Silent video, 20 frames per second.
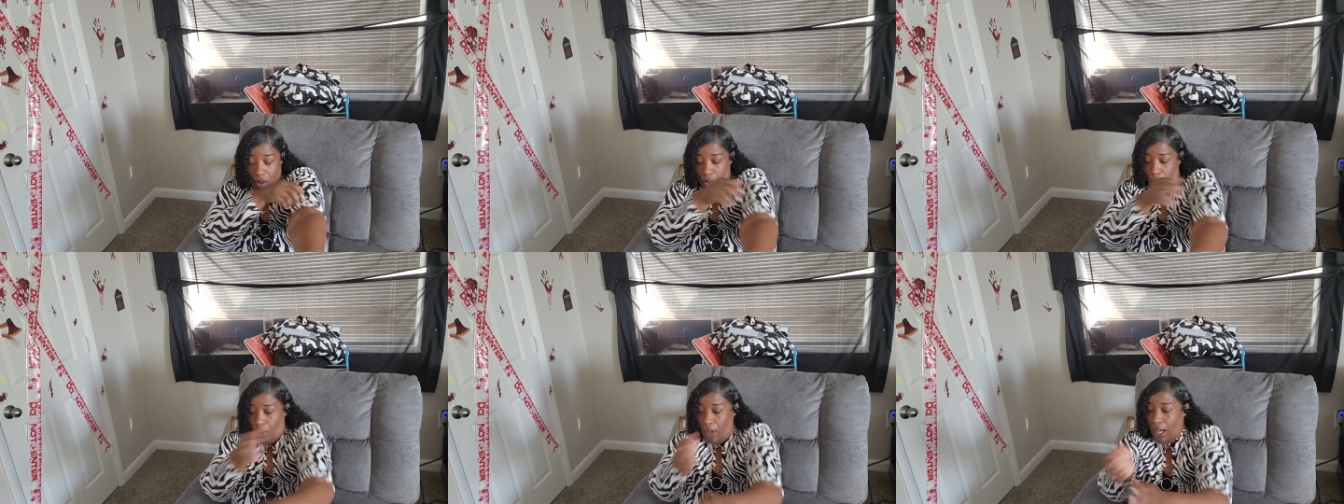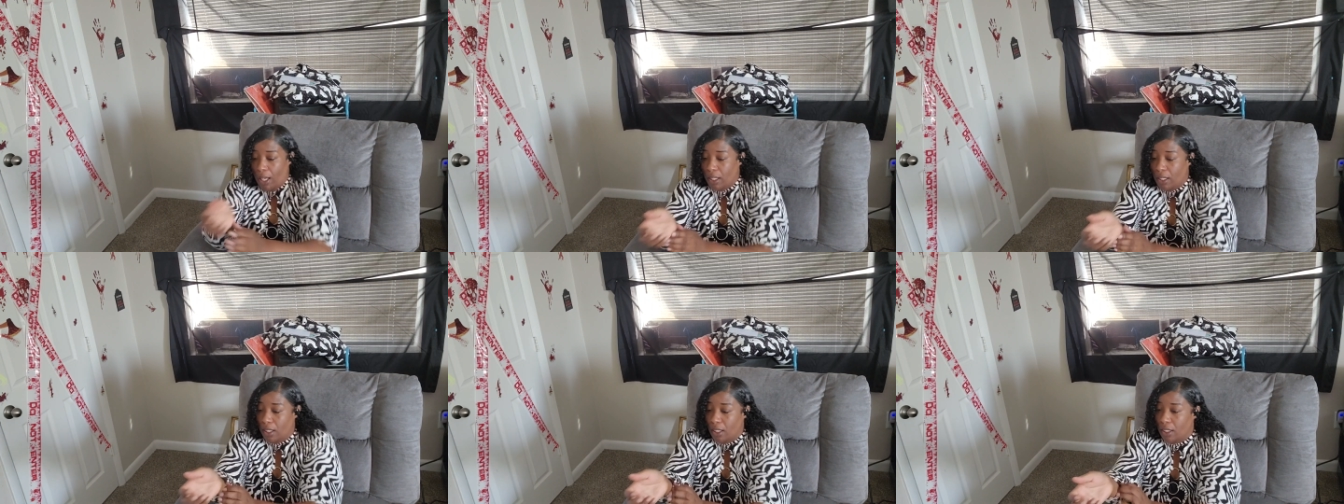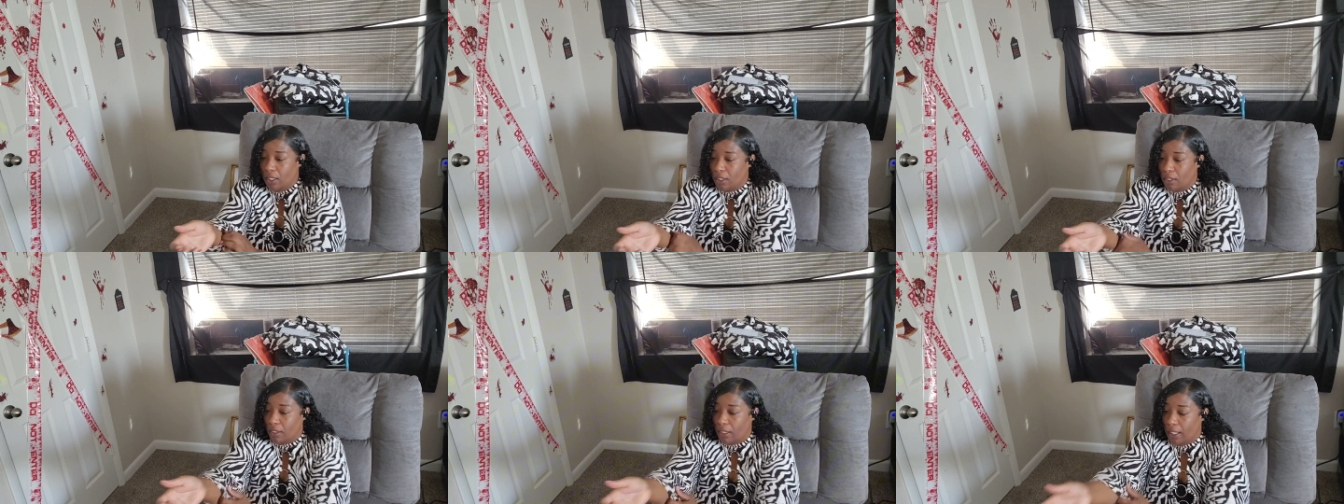right
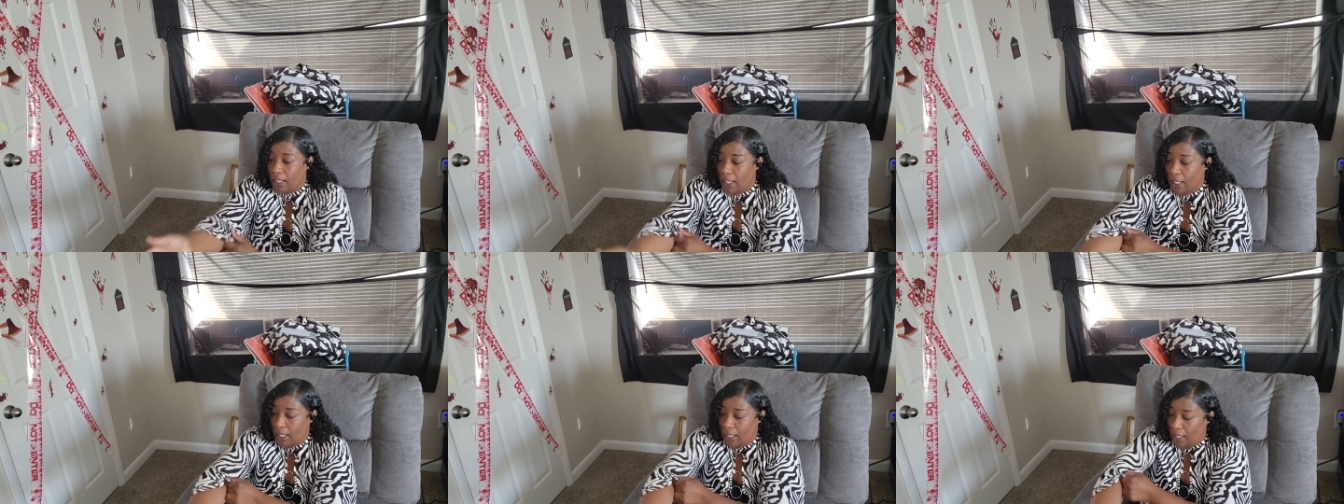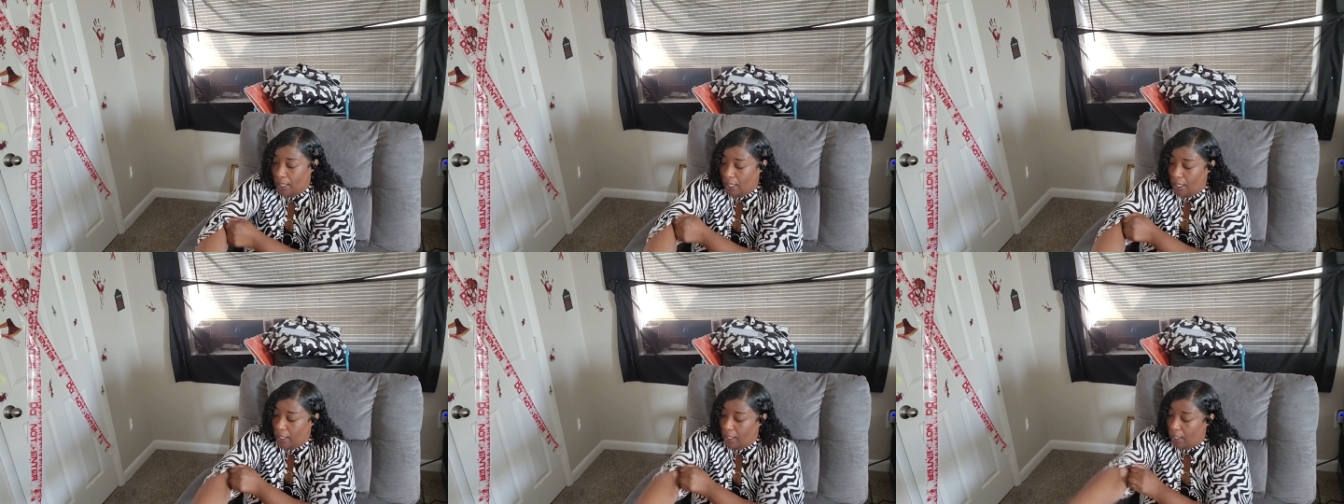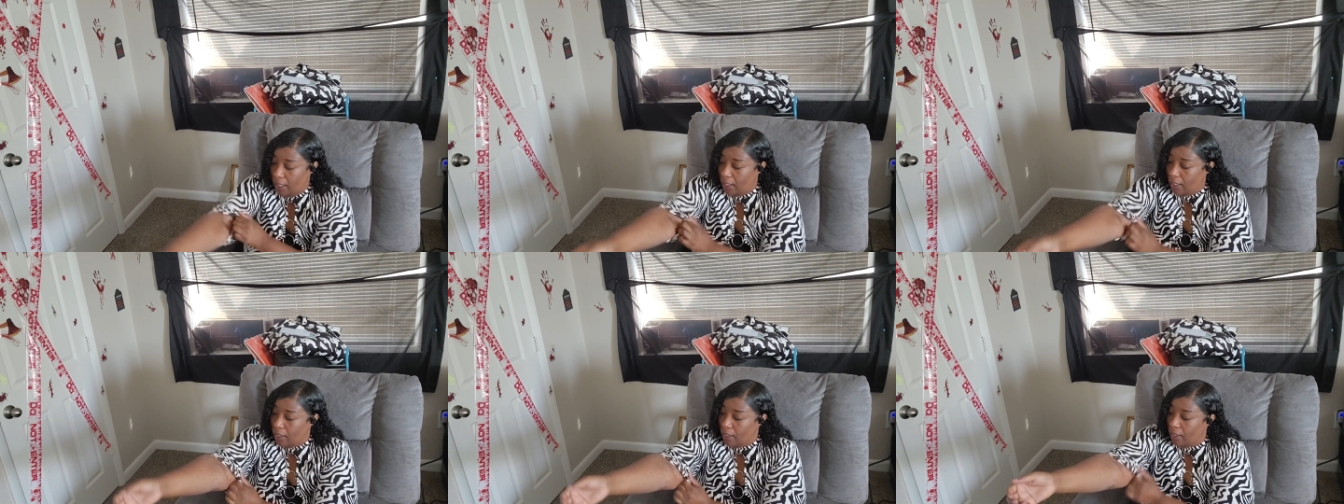here
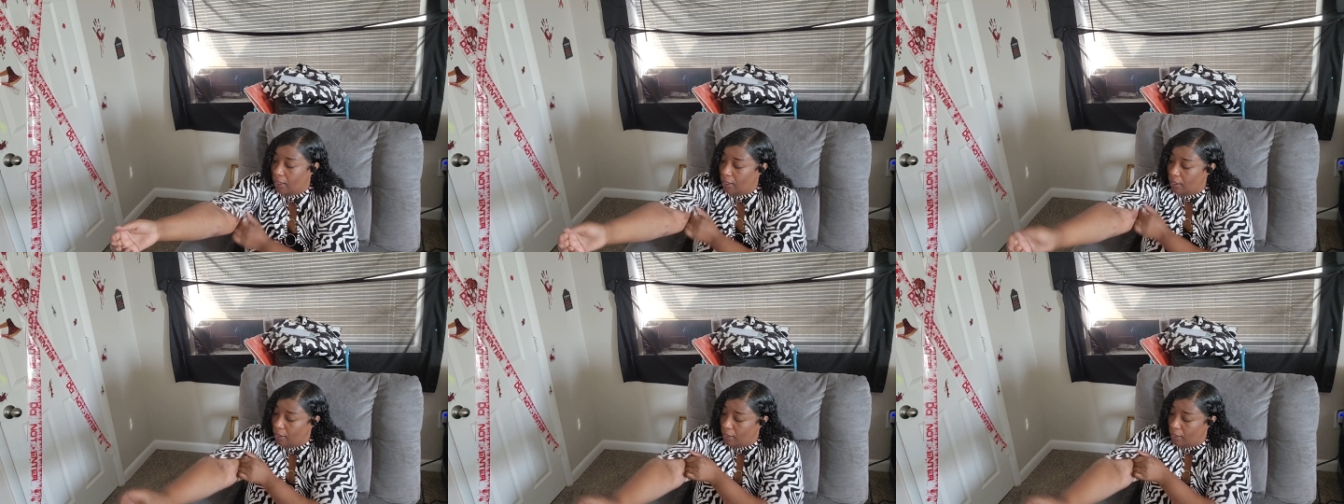and